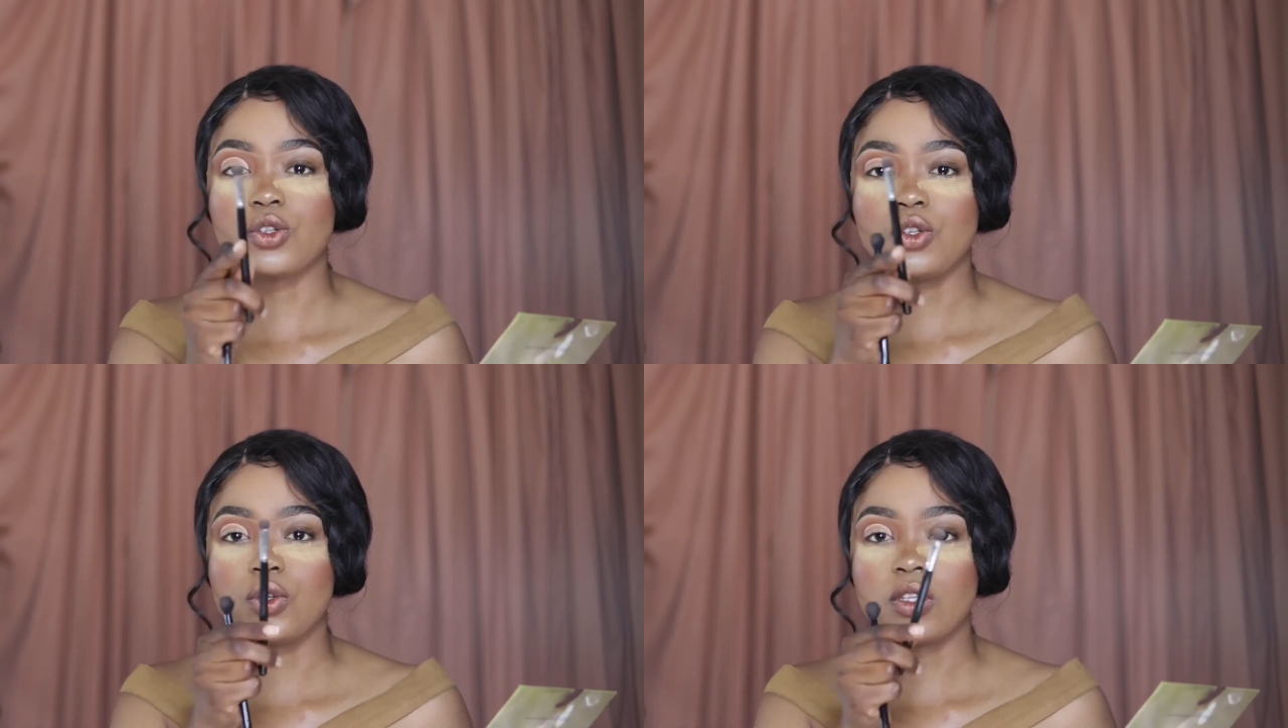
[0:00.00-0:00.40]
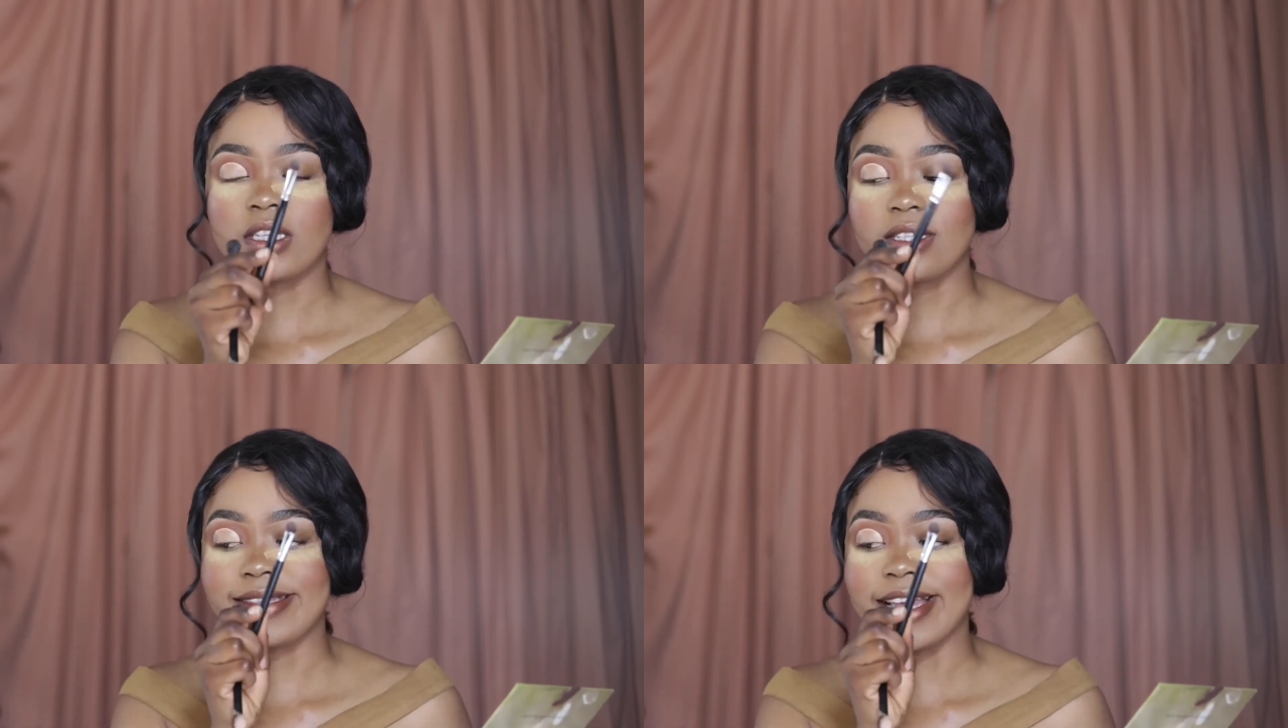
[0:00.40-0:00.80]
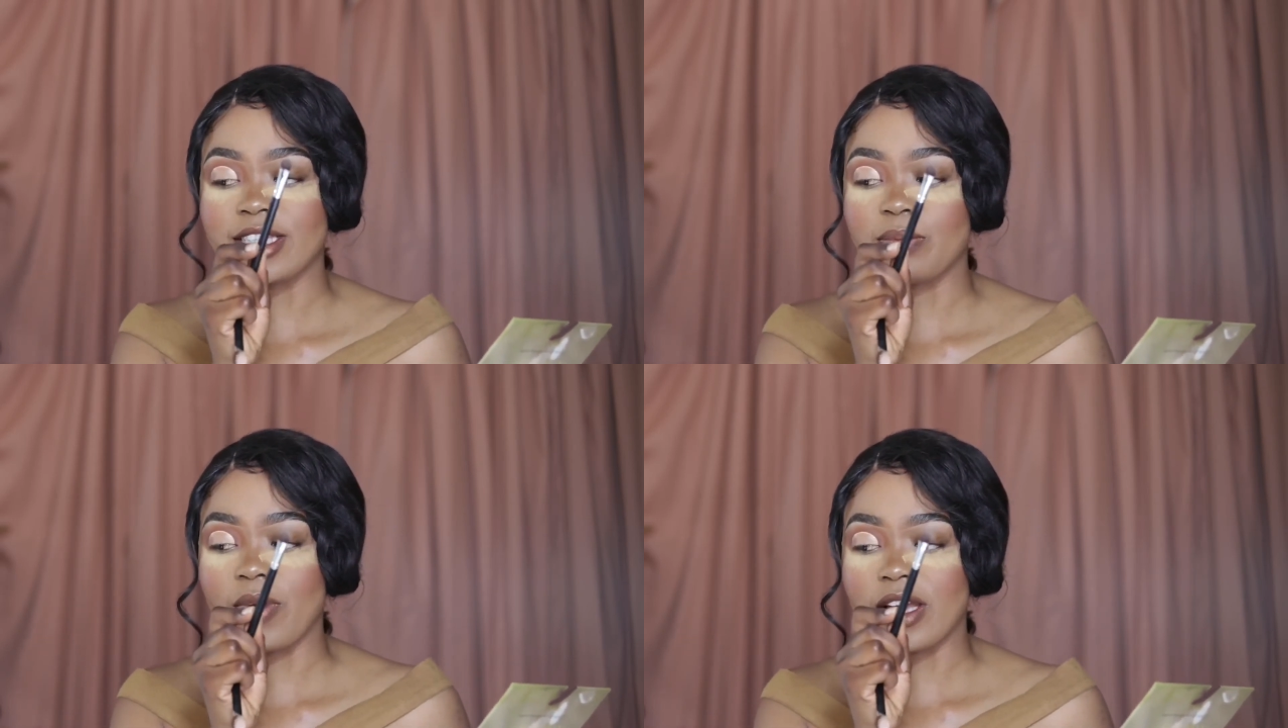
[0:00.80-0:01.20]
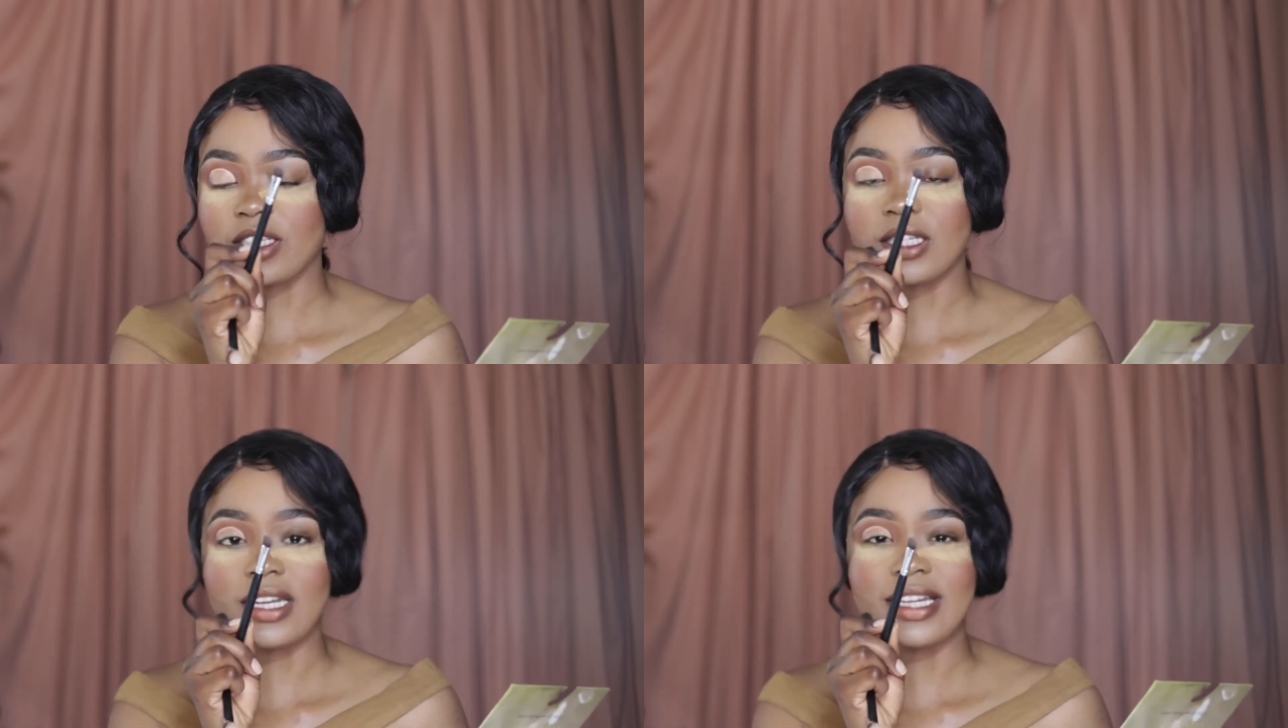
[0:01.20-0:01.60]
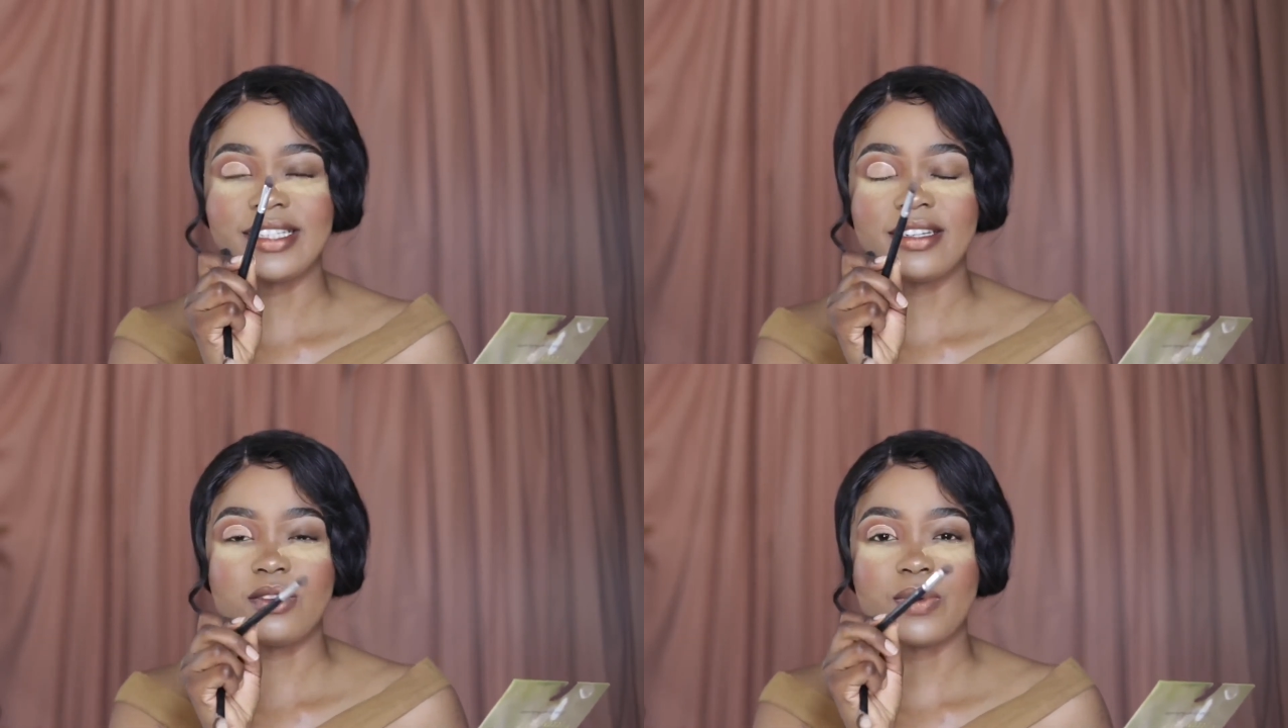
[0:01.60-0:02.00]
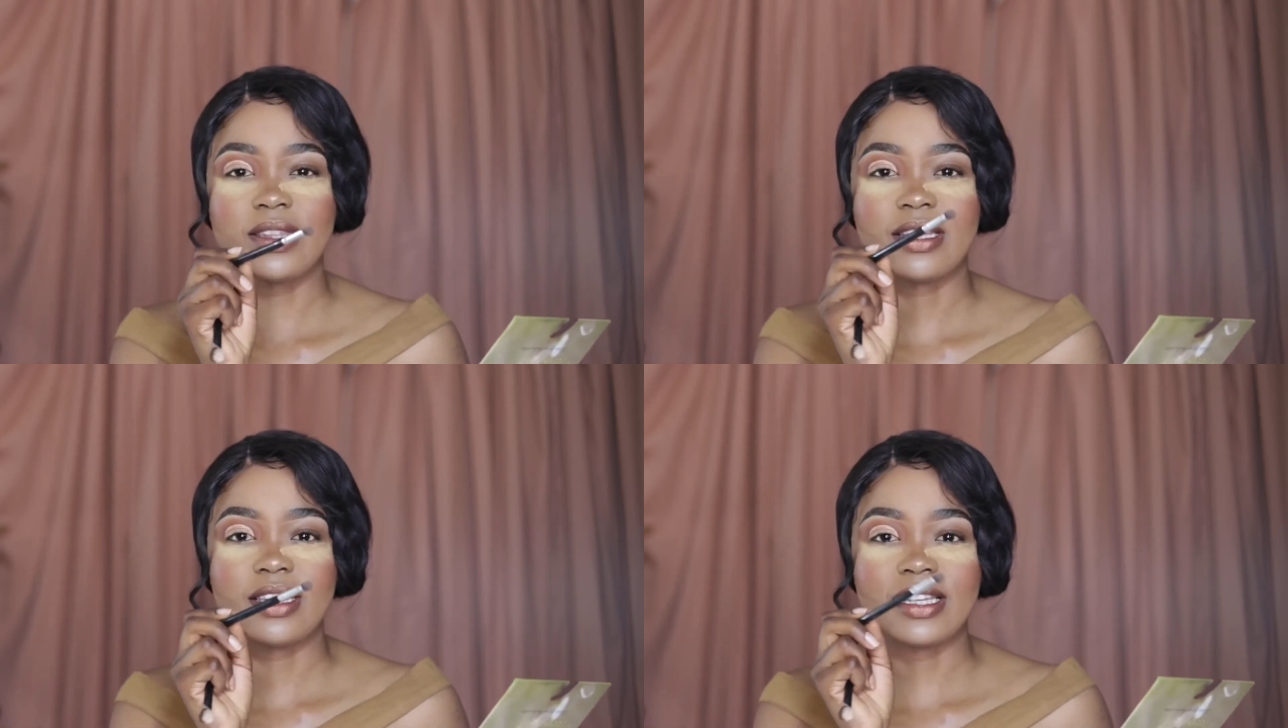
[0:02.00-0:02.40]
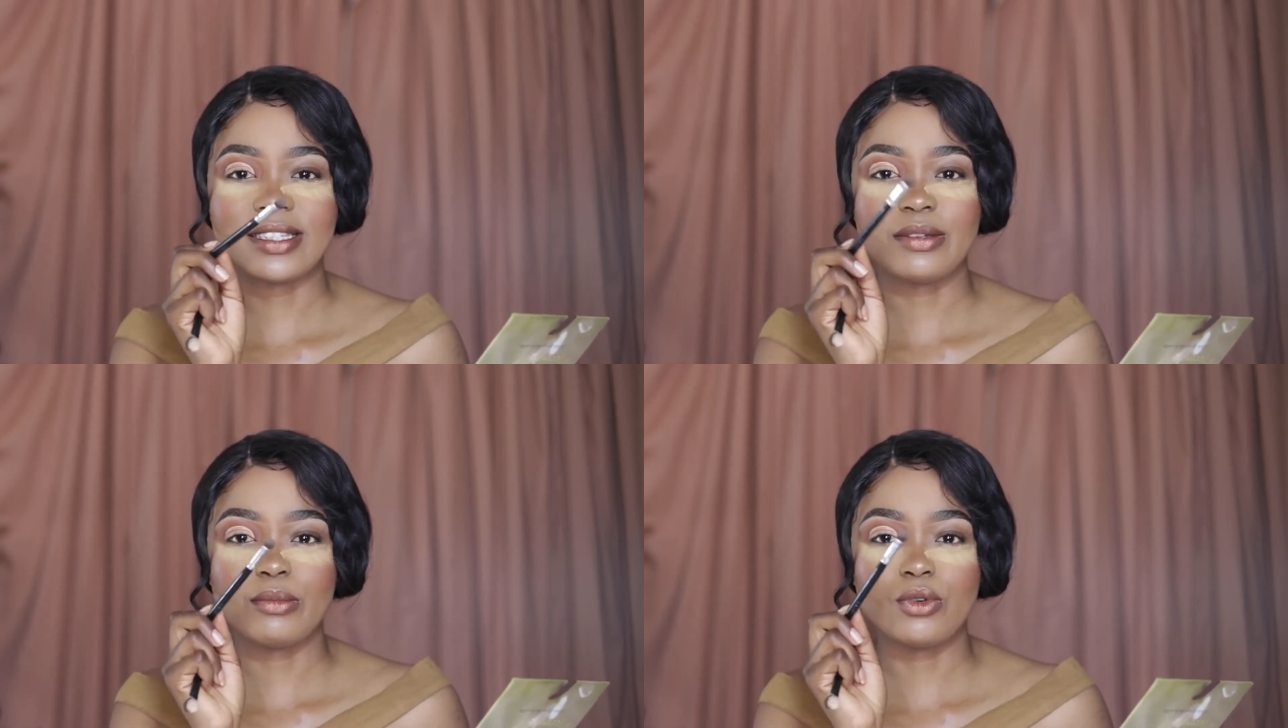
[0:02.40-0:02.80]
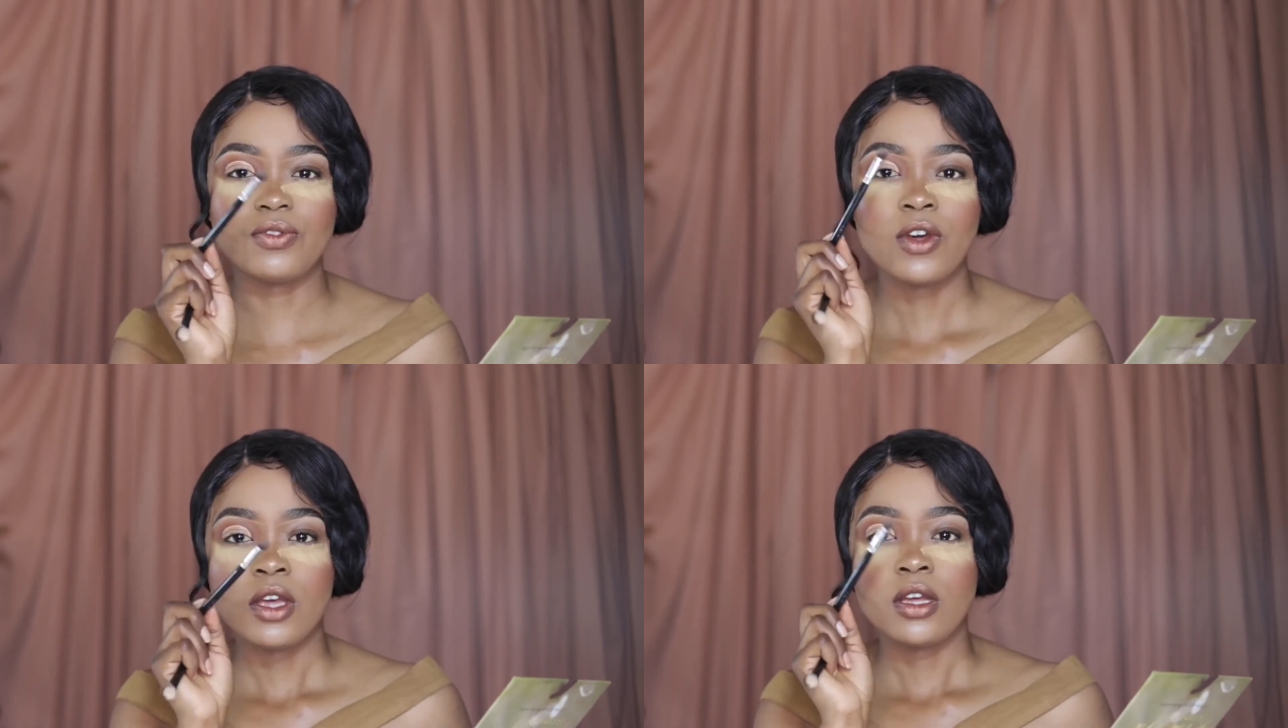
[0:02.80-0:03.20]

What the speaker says: to use this dense brush right here, the one that doesn't move.